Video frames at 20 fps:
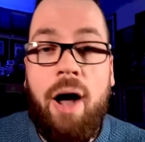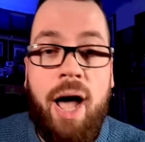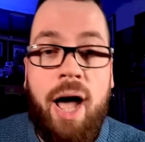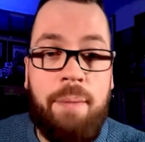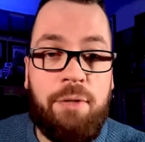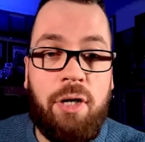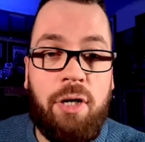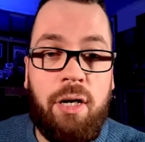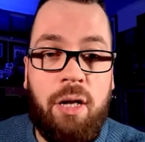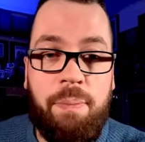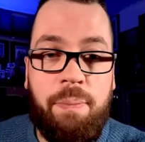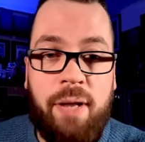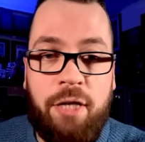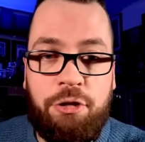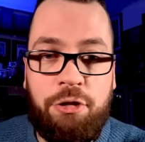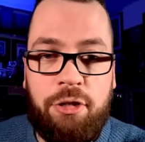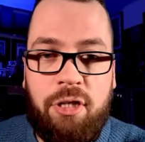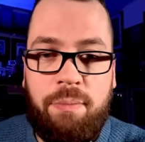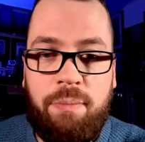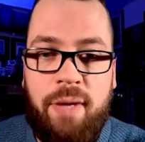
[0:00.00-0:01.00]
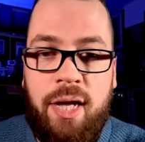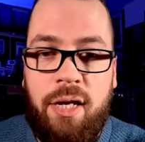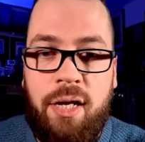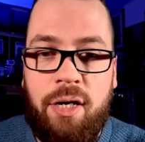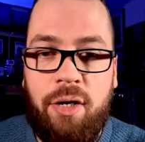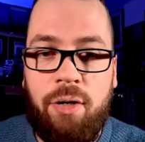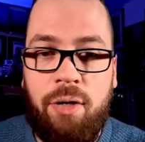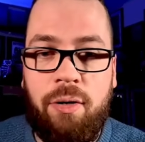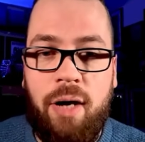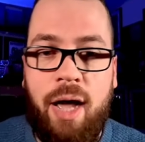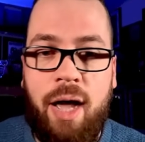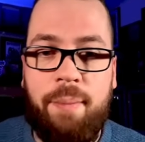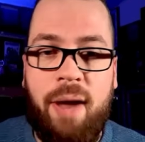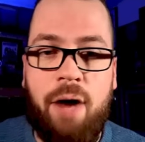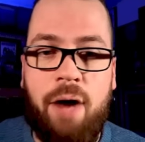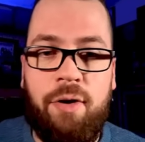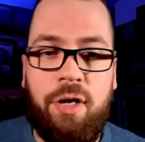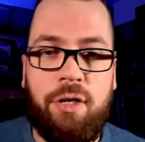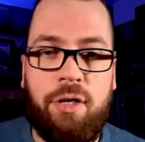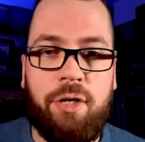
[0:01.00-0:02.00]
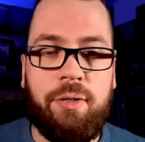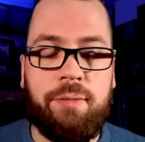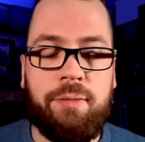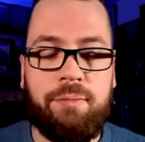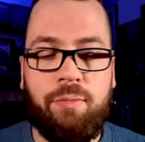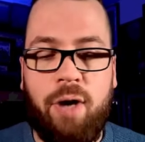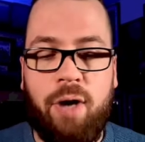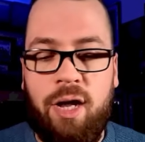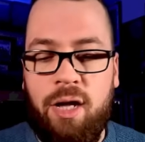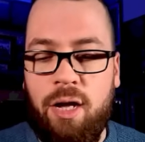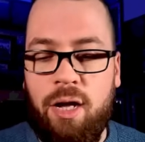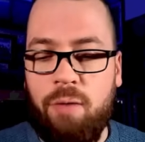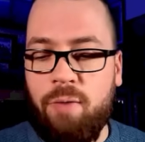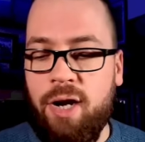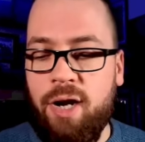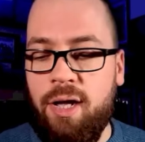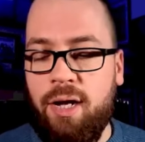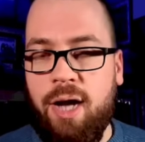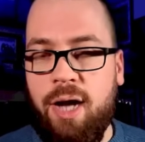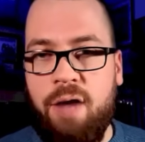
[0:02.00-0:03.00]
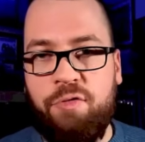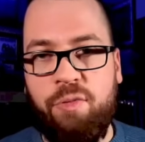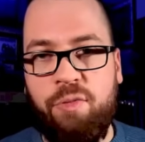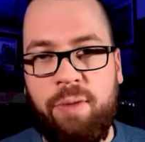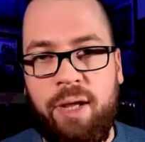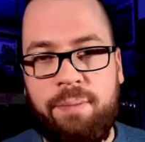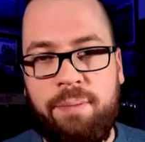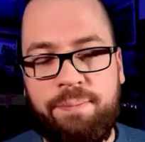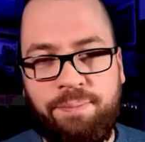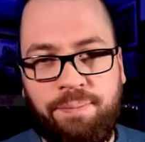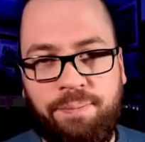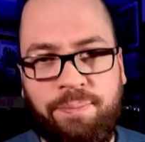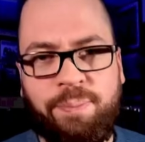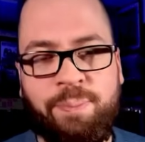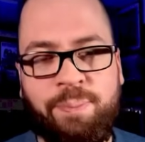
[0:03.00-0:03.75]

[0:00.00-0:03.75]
Oh, Abdul, a pleasure to meet you. How are you doing? What do you got for me?